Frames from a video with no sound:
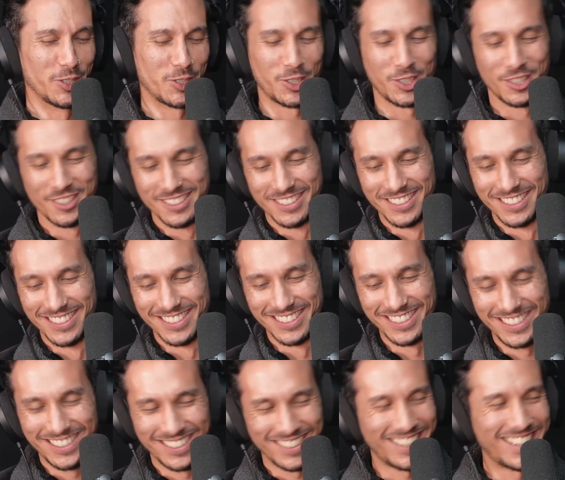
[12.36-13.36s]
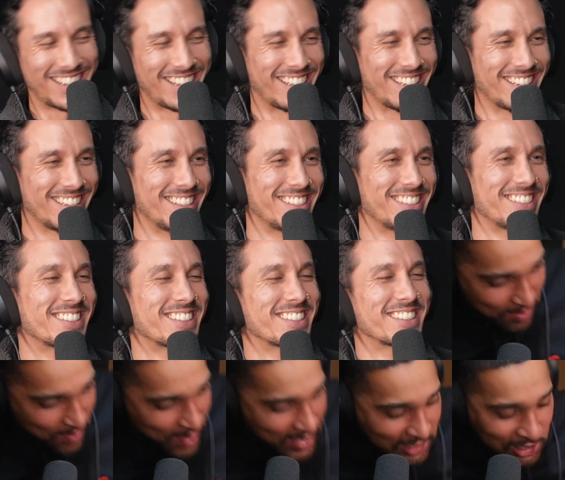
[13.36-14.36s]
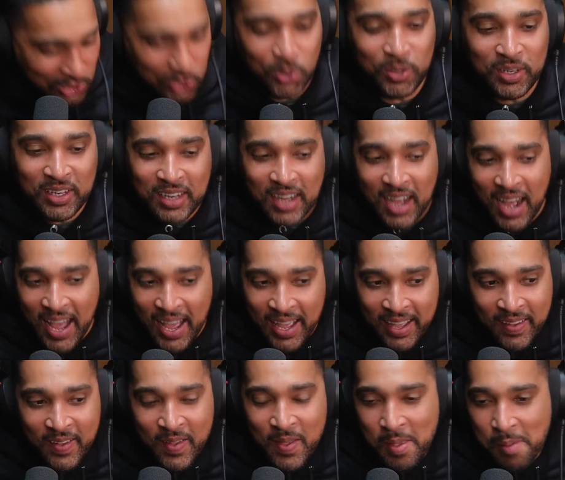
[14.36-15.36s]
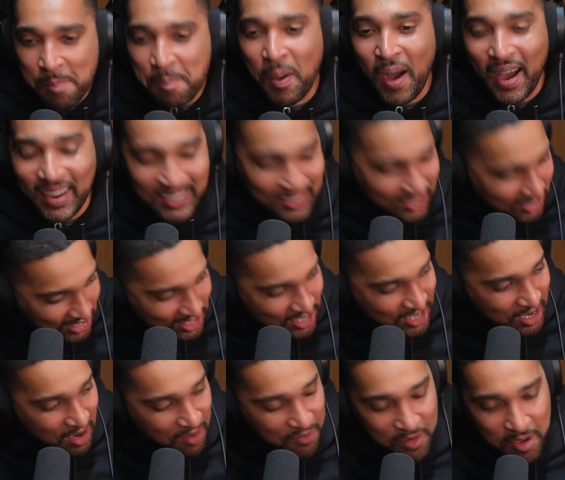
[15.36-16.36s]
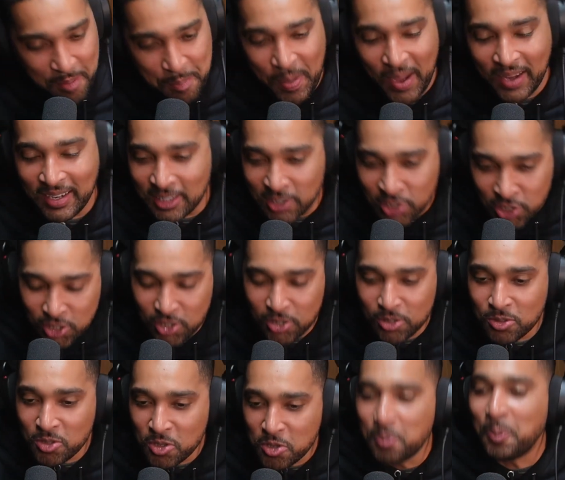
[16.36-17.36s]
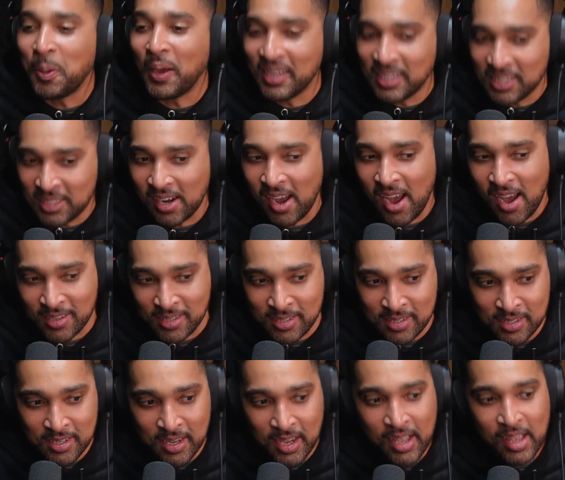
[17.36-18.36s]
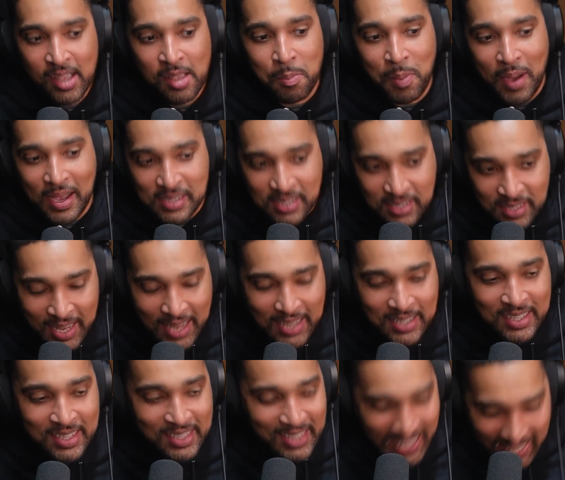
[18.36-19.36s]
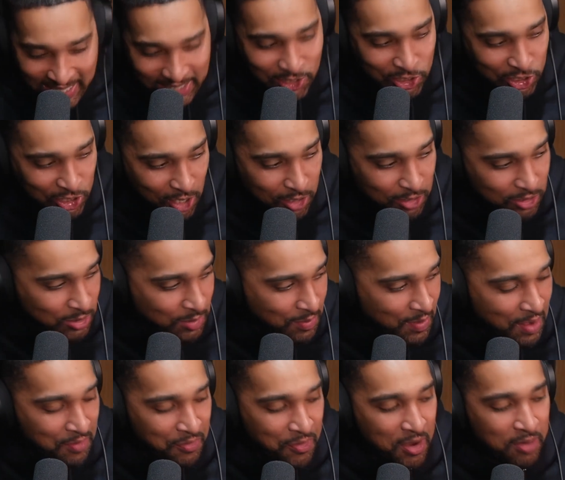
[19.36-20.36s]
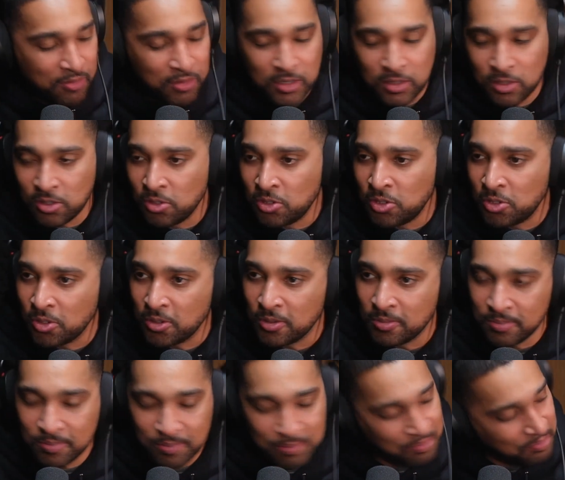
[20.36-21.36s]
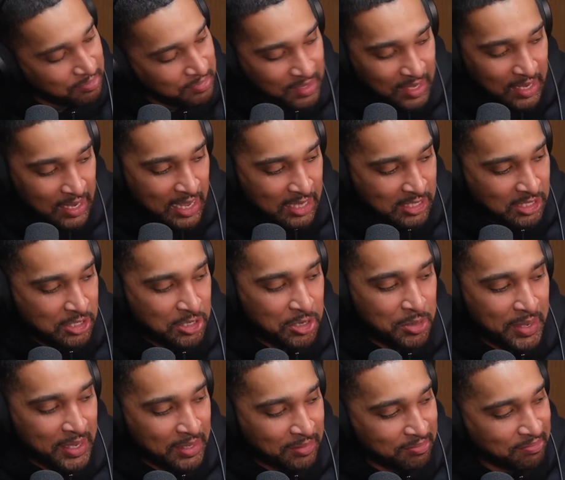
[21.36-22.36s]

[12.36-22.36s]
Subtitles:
That's right, punishment, man. Where Sean and I punish each other, punish you, you punish us by sending in jokes. Without further ado, Sean, let's do it.